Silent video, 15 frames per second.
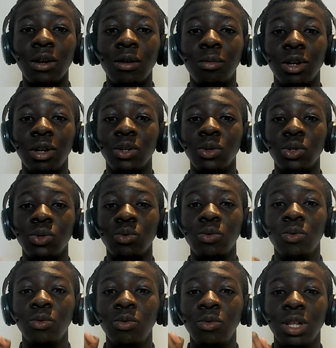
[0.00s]
but those
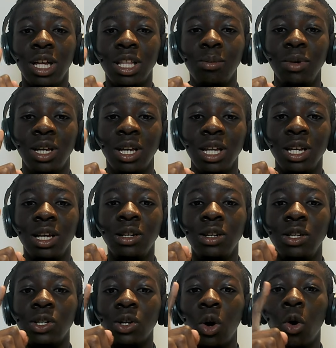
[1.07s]
at the beginning
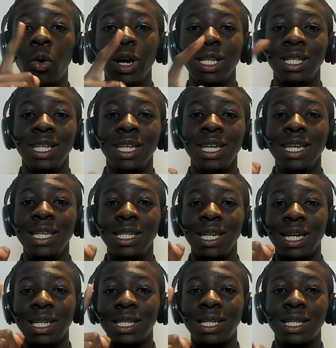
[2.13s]
is always the
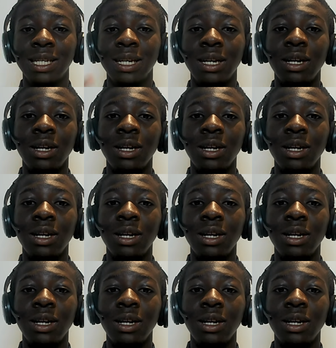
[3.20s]
easiest,